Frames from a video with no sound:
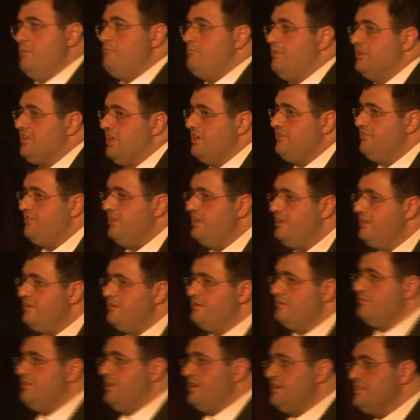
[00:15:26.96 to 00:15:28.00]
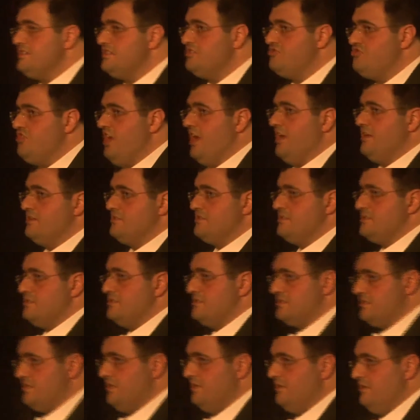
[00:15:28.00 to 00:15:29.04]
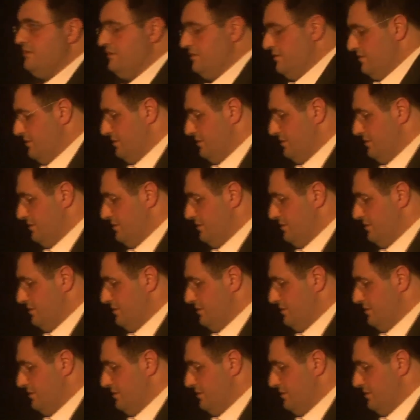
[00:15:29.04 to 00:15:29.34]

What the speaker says: But I think there is a chance still